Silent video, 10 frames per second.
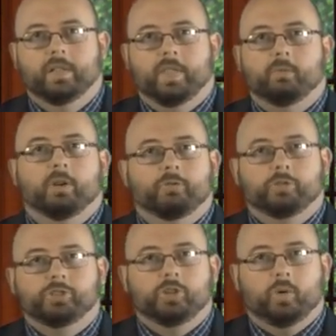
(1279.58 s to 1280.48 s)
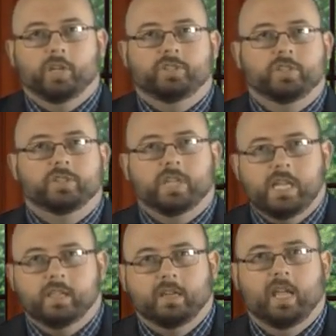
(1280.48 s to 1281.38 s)
They would have rejoiced to
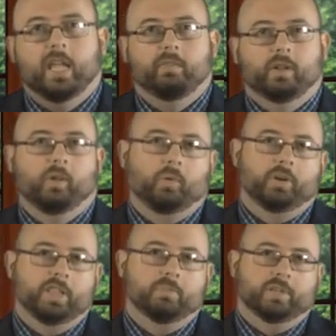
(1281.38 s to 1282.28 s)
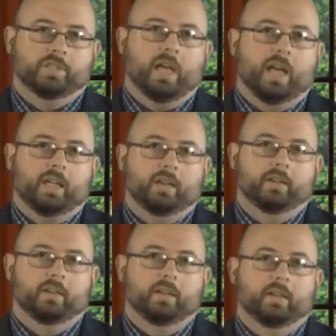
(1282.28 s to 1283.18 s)
see the day of the Lord and the Messiah.
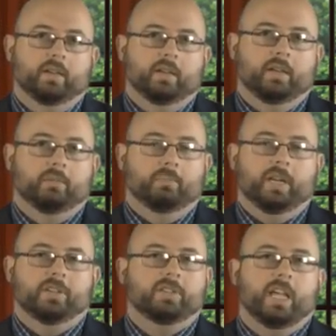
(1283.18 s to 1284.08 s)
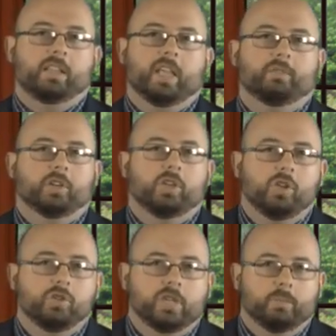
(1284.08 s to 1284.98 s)
But instead, they've
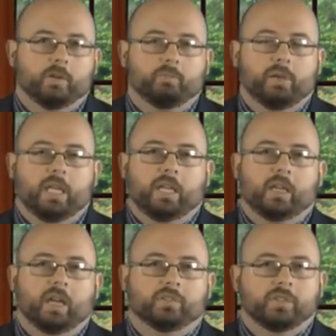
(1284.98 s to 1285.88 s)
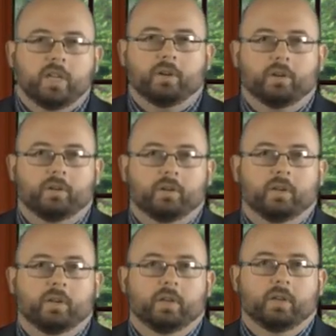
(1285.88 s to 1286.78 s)
accused Him of being a sinner
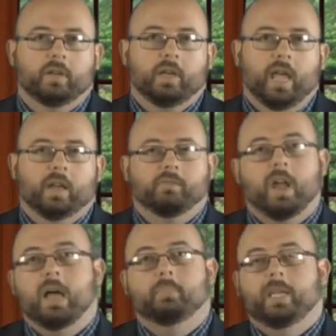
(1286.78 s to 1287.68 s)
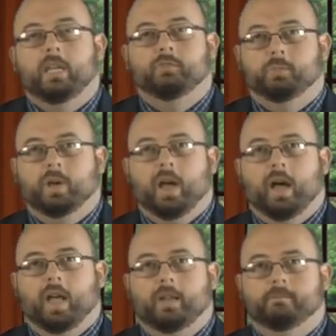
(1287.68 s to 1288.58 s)
and of not being from
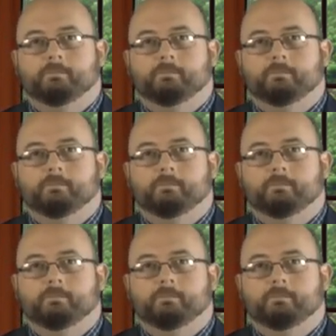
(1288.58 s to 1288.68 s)
God.